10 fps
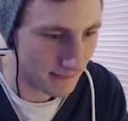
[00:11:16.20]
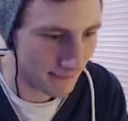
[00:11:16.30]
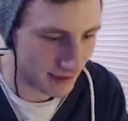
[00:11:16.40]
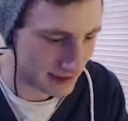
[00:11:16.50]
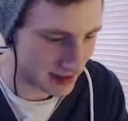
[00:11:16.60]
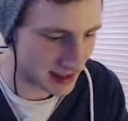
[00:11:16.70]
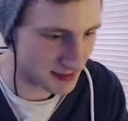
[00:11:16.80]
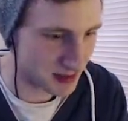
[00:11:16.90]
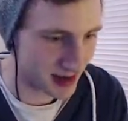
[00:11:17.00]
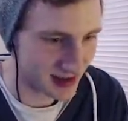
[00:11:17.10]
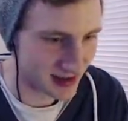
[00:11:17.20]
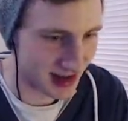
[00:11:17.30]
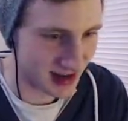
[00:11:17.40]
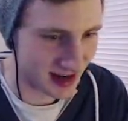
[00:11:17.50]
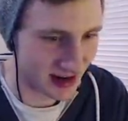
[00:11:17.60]
That's best.
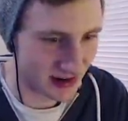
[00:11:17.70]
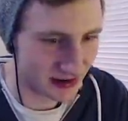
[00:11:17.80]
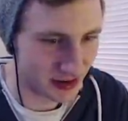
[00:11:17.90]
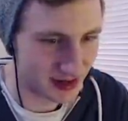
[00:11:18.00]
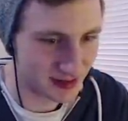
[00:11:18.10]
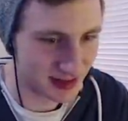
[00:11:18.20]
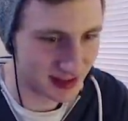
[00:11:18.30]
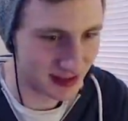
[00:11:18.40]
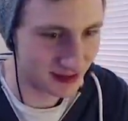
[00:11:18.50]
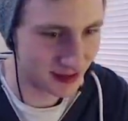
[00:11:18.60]
I don't trust myself.